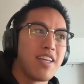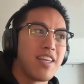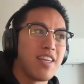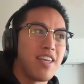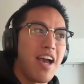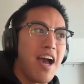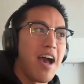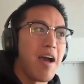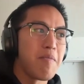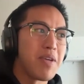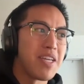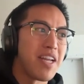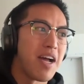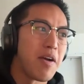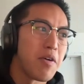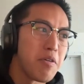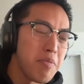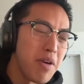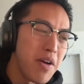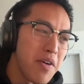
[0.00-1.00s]
Yeah, I mean, I
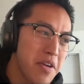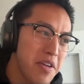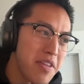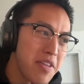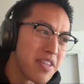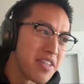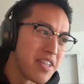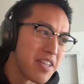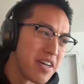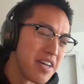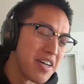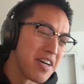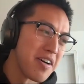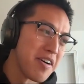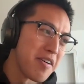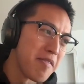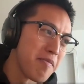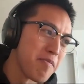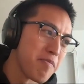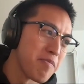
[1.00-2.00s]
would probably
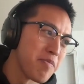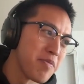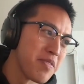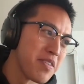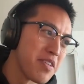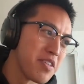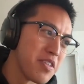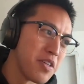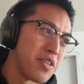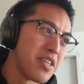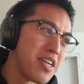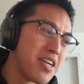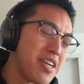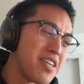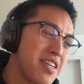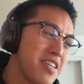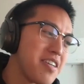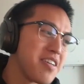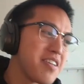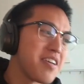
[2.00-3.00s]
um so
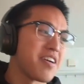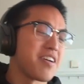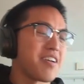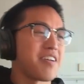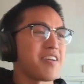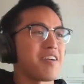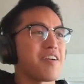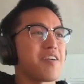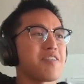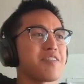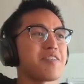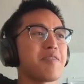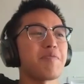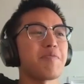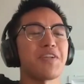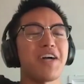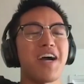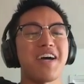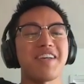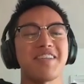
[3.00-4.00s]
there are some
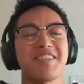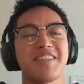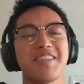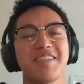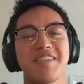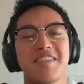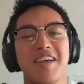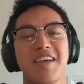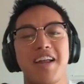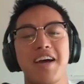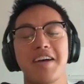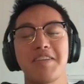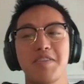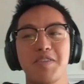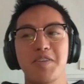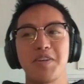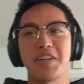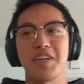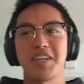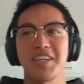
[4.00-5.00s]
classes that I
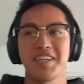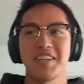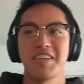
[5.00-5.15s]
took